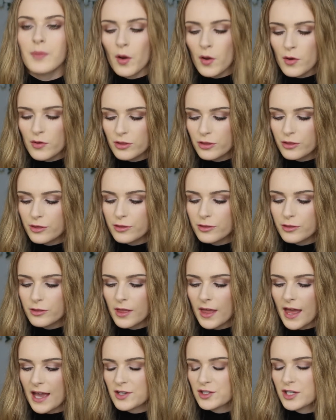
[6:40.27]
Both
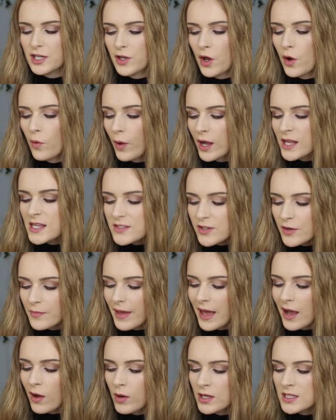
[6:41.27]
Actually no, one's
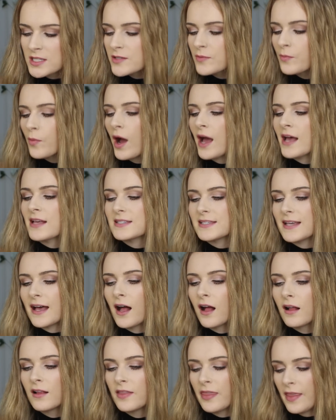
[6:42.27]
from MAC, one's from
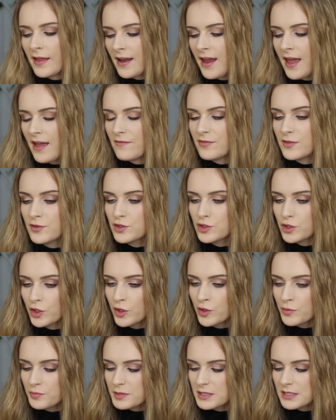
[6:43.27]
YSL, and then I have the
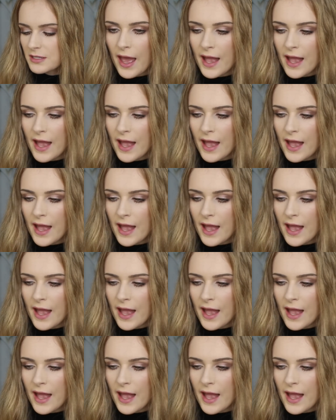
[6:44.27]
dupes.